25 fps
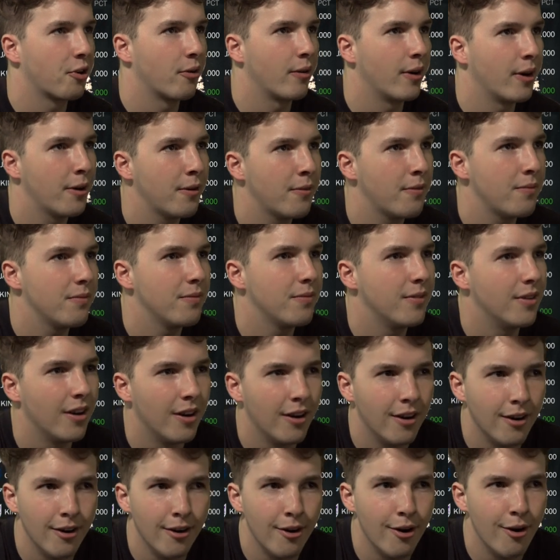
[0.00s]
career.
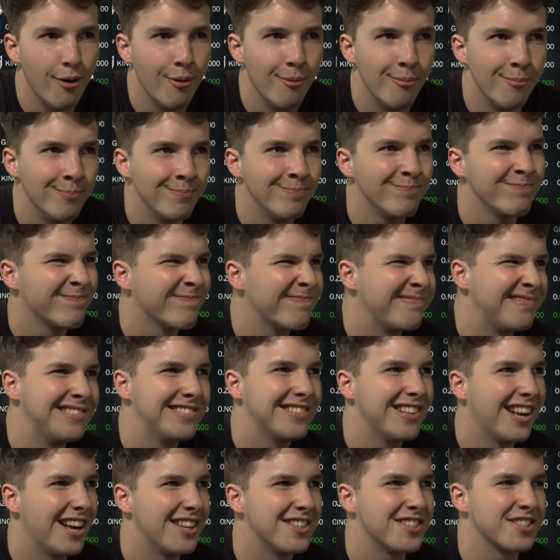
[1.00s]

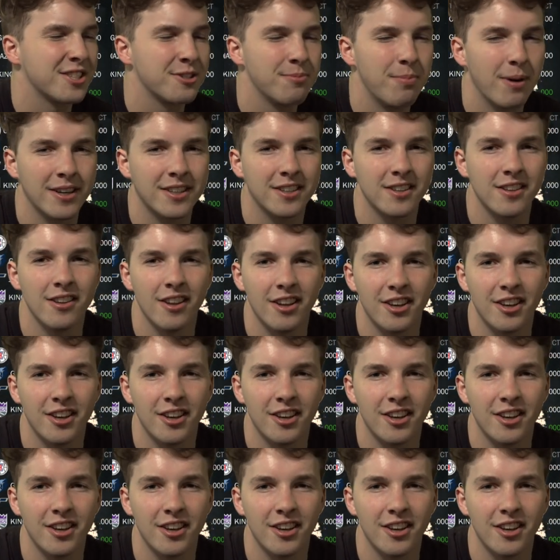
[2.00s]
As expected,